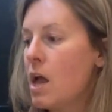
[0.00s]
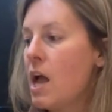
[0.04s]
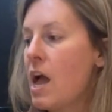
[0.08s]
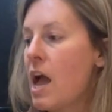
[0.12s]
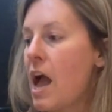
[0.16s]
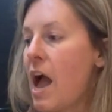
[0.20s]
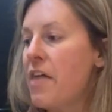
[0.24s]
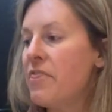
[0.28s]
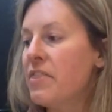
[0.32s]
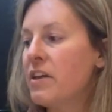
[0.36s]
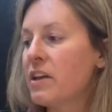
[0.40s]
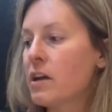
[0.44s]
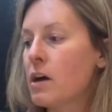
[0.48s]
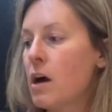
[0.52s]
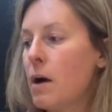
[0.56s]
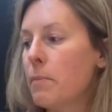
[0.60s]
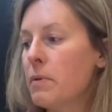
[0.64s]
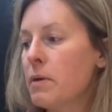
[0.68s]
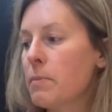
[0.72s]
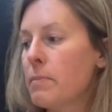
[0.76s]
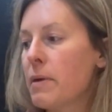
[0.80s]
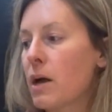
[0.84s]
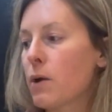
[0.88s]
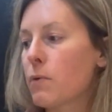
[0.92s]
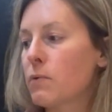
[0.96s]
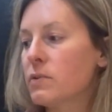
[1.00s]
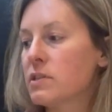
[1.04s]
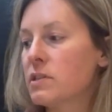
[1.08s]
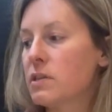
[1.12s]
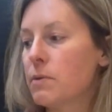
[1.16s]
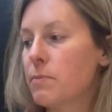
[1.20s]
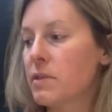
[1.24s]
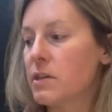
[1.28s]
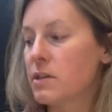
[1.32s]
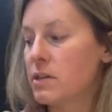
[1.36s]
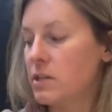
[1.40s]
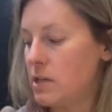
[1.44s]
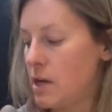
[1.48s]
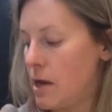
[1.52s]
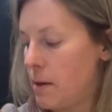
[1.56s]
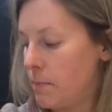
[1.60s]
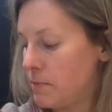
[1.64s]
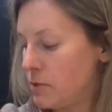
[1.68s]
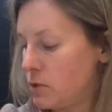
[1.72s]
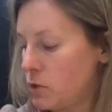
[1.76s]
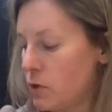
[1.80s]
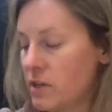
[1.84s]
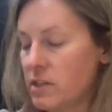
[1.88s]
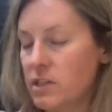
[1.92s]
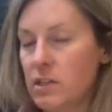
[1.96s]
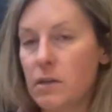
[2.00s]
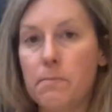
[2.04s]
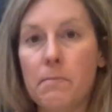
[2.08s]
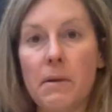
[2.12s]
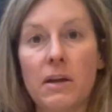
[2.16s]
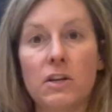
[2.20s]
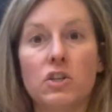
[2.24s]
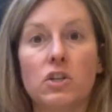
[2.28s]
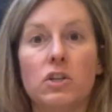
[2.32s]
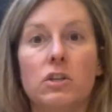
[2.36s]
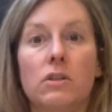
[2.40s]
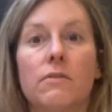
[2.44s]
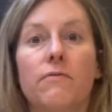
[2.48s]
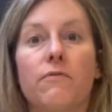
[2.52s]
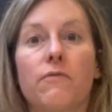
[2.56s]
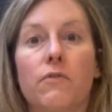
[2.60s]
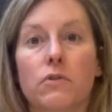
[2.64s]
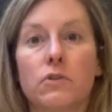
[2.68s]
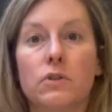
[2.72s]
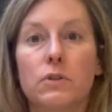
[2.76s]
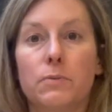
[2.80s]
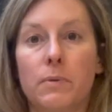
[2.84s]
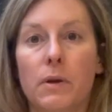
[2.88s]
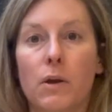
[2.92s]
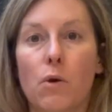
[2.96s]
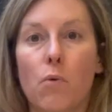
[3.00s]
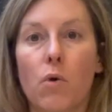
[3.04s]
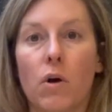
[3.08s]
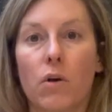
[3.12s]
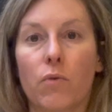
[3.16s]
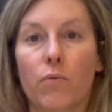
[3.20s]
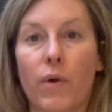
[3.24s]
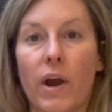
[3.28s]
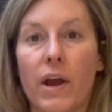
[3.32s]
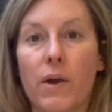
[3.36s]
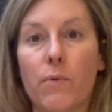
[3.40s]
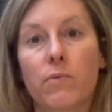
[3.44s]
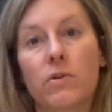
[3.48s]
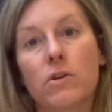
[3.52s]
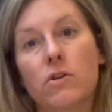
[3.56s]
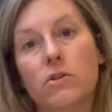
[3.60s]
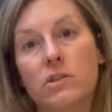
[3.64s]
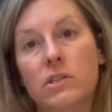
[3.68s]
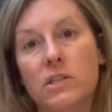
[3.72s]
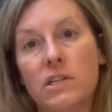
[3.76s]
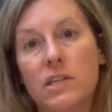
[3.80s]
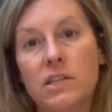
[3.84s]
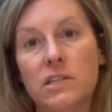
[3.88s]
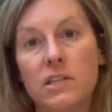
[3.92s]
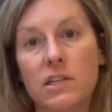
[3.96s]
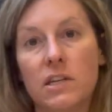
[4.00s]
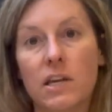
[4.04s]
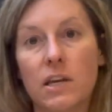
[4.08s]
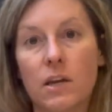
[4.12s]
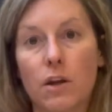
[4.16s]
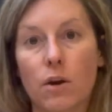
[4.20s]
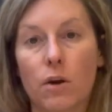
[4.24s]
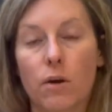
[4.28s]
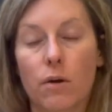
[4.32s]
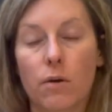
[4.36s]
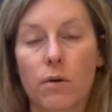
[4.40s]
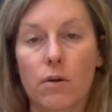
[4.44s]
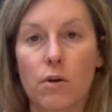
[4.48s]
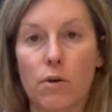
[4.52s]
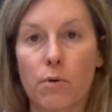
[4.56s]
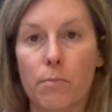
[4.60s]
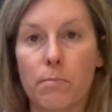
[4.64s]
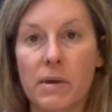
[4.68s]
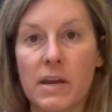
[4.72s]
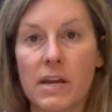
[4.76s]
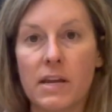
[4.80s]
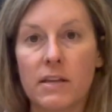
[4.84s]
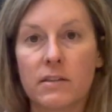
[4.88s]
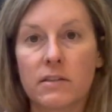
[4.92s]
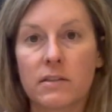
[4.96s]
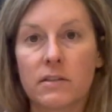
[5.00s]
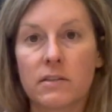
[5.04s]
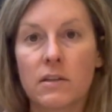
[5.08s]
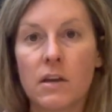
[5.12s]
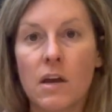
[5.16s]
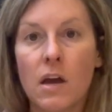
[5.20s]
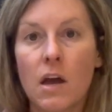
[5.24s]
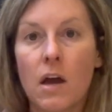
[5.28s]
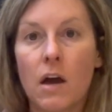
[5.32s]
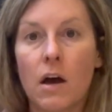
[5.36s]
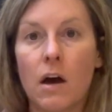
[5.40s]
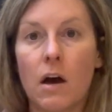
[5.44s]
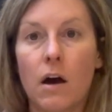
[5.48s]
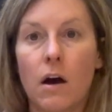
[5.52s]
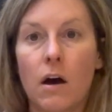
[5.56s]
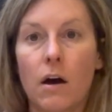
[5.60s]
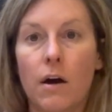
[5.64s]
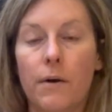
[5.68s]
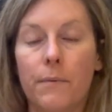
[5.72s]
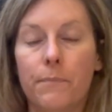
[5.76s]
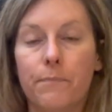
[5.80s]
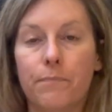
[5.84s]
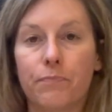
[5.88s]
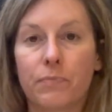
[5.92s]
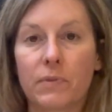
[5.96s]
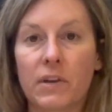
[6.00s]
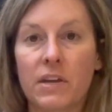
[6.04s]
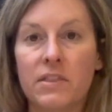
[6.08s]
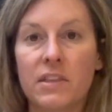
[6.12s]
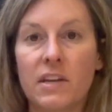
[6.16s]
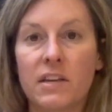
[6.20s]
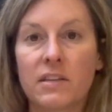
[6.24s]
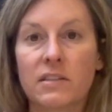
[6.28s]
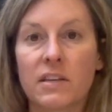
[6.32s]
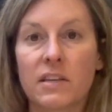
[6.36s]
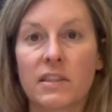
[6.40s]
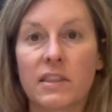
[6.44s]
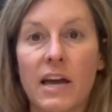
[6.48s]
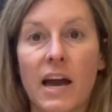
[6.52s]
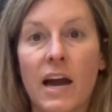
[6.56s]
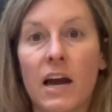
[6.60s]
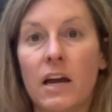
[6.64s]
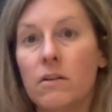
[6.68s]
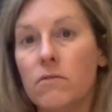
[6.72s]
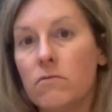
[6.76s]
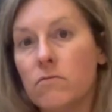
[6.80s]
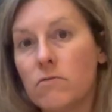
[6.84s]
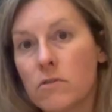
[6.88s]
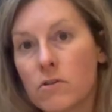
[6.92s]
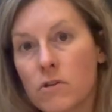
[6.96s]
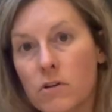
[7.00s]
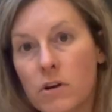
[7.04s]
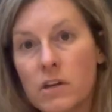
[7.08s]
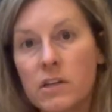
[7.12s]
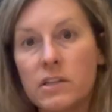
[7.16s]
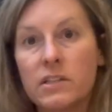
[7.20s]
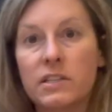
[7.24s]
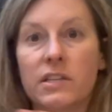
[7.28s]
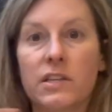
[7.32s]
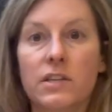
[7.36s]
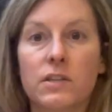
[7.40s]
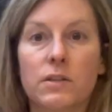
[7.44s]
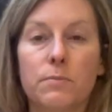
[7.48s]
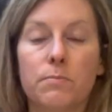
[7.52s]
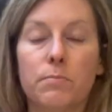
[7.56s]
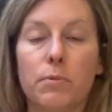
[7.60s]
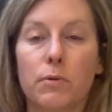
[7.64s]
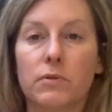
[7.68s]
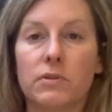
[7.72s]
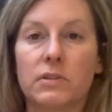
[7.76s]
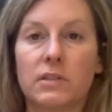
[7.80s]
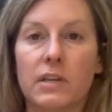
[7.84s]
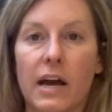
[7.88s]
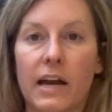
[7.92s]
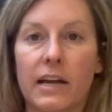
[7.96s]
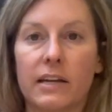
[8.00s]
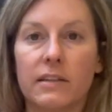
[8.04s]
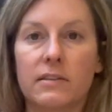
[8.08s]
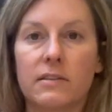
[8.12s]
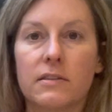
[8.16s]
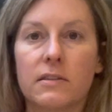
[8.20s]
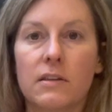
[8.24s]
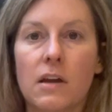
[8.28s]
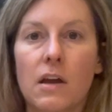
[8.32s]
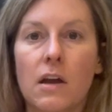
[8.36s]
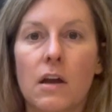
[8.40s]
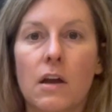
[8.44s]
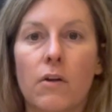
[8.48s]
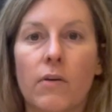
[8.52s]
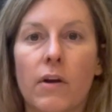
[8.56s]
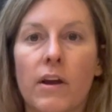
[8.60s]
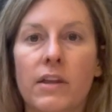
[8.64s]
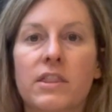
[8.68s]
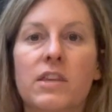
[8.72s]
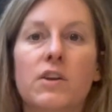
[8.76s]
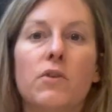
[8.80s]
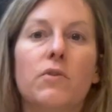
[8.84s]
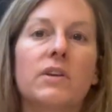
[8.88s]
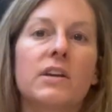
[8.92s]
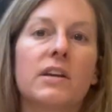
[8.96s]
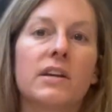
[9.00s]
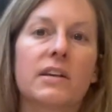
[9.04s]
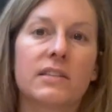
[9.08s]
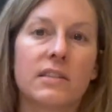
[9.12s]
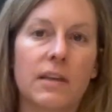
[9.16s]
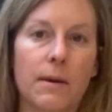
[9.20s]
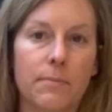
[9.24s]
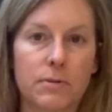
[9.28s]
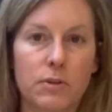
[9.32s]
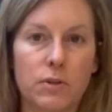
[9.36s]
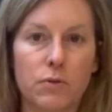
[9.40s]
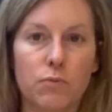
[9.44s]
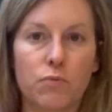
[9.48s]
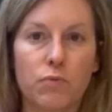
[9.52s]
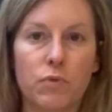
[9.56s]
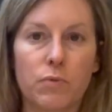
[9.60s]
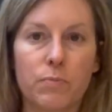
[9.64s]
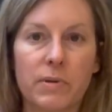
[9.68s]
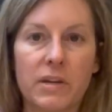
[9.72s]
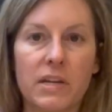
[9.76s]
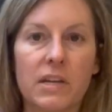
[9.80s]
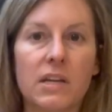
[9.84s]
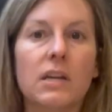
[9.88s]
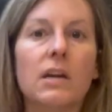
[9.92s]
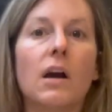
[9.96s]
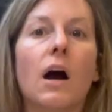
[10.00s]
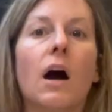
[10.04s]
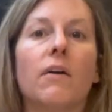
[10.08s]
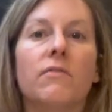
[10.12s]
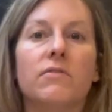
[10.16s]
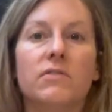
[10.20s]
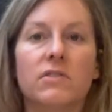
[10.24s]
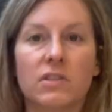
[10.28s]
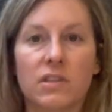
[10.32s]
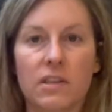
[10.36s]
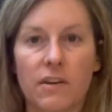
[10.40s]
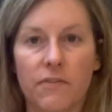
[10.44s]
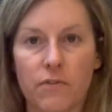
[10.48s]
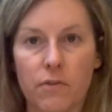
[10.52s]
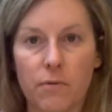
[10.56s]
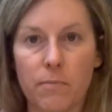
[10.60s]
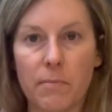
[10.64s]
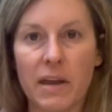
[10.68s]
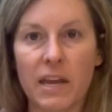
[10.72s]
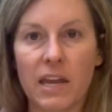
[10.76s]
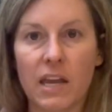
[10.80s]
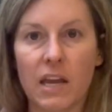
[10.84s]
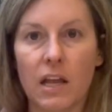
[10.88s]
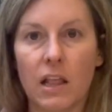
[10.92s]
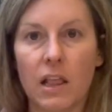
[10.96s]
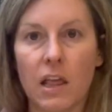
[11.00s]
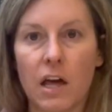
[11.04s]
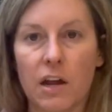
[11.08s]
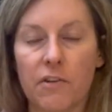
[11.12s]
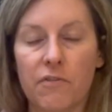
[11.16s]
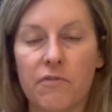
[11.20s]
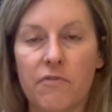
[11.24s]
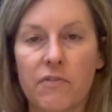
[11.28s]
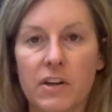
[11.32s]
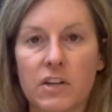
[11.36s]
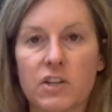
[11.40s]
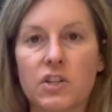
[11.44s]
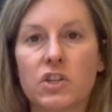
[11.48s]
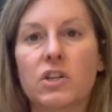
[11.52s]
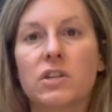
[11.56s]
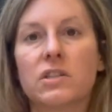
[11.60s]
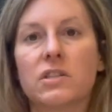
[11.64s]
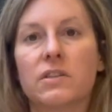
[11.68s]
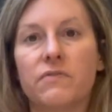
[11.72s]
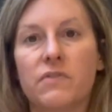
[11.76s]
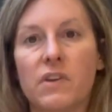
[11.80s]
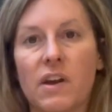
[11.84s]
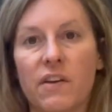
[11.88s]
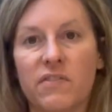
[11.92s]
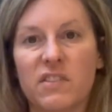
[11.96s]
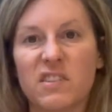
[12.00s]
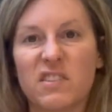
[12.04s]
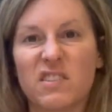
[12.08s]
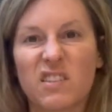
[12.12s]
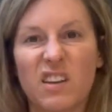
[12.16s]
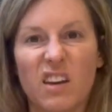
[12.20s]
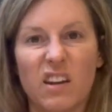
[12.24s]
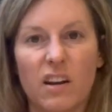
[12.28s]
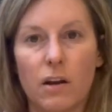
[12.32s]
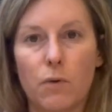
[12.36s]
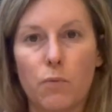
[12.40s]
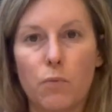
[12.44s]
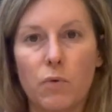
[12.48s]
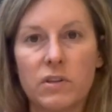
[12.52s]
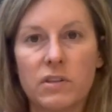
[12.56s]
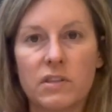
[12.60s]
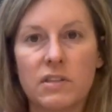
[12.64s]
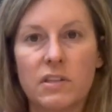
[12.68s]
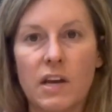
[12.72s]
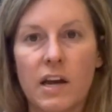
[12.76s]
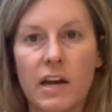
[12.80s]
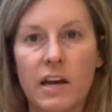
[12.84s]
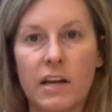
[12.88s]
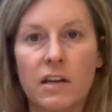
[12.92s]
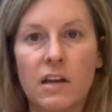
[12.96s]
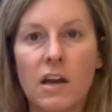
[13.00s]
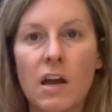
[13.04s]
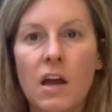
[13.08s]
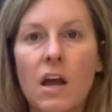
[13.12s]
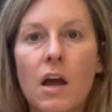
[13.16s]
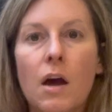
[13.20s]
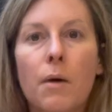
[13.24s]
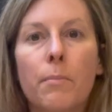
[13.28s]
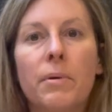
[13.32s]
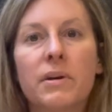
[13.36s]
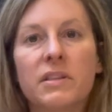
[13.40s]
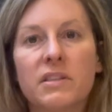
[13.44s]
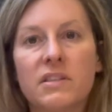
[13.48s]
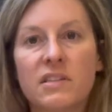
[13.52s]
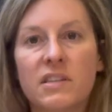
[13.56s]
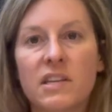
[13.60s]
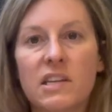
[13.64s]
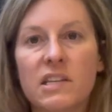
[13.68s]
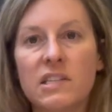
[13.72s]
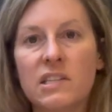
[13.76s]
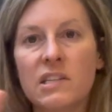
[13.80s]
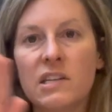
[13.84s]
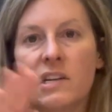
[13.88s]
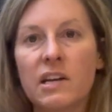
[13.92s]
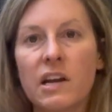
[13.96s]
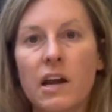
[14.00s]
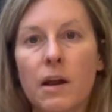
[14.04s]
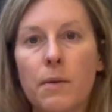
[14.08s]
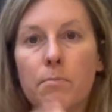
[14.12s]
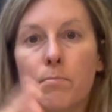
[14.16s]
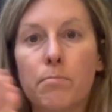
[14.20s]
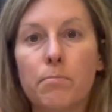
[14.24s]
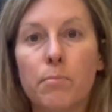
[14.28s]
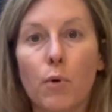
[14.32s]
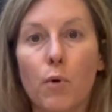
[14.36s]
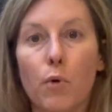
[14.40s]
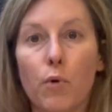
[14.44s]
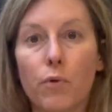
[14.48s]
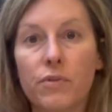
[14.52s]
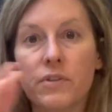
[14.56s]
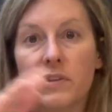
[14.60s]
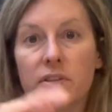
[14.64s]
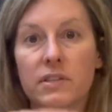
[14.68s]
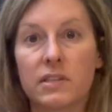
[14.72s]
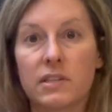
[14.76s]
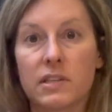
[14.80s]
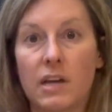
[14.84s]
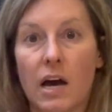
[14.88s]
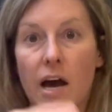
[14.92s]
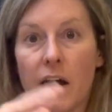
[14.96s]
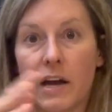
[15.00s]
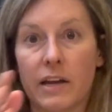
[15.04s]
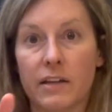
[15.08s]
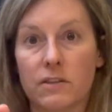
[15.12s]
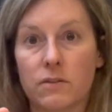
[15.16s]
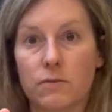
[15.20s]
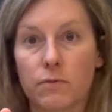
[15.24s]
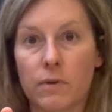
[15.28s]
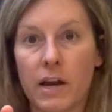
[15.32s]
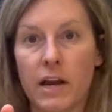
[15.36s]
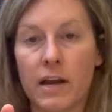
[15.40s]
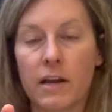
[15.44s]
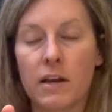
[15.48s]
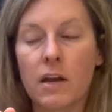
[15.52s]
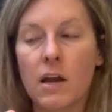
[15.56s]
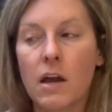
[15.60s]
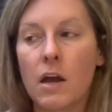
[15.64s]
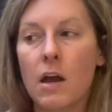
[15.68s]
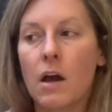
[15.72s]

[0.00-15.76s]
And then coming back with some of the tips. So I did mention the first big one, right? When you're seasoning your meats and things like that, you're going to season both sides, right? The only exception would be obviously if you're making a lot of fish, because if you have the skin on one side, but season it on both sides, right?